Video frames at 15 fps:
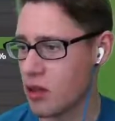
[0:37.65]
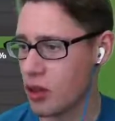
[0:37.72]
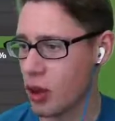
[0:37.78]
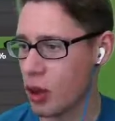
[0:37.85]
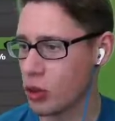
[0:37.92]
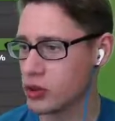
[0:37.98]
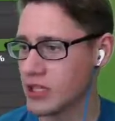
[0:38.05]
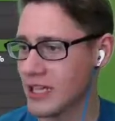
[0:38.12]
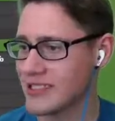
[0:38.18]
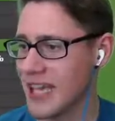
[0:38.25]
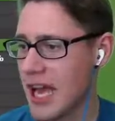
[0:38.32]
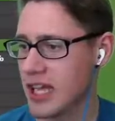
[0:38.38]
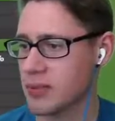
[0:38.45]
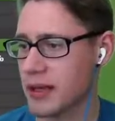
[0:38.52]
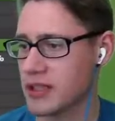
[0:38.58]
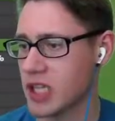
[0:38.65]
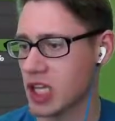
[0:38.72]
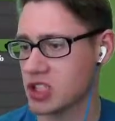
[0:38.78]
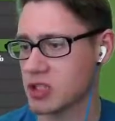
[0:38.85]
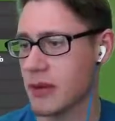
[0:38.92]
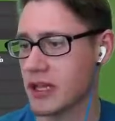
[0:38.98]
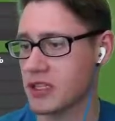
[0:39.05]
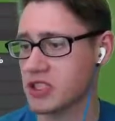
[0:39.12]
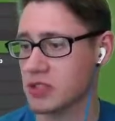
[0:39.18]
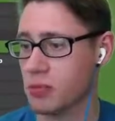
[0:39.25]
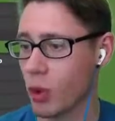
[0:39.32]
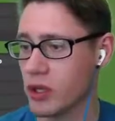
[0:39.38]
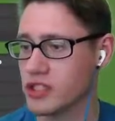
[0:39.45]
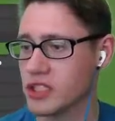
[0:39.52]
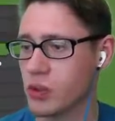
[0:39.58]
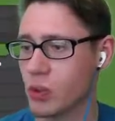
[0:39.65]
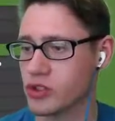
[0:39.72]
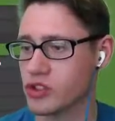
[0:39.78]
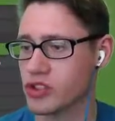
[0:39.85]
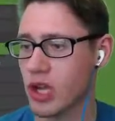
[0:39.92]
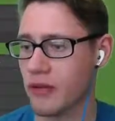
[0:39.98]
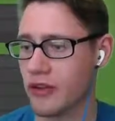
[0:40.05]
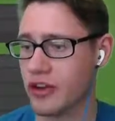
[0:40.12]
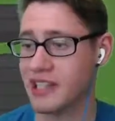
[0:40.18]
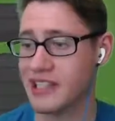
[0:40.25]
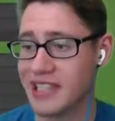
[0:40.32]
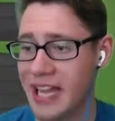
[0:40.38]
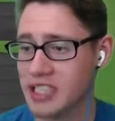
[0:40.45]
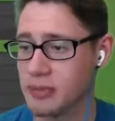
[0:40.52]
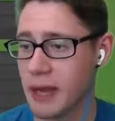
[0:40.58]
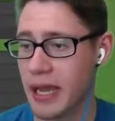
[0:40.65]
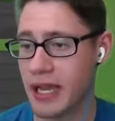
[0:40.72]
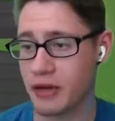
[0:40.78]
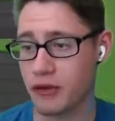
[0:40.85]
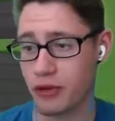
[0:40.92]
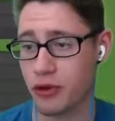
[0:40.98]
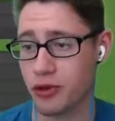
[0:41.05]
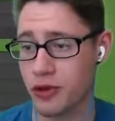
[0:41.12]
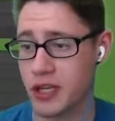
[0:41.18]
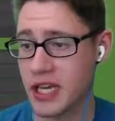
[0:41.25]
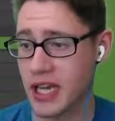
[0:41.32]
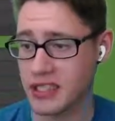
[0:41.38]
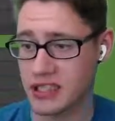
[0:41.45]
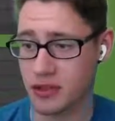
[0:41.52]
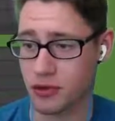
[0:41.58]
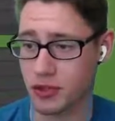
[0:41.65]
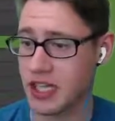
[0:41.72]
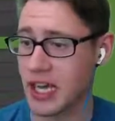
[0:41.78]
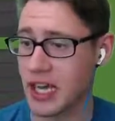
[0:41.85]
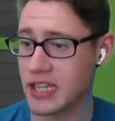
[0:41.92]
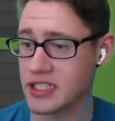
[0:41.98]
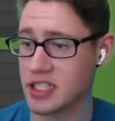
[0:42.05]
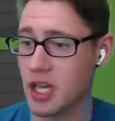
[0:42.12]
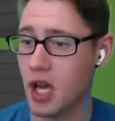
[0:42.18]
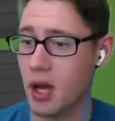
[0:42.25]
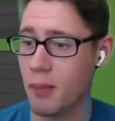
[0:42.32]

those attacked by Toxapex's poison will suffer intense pain for 3 days and 3 nights.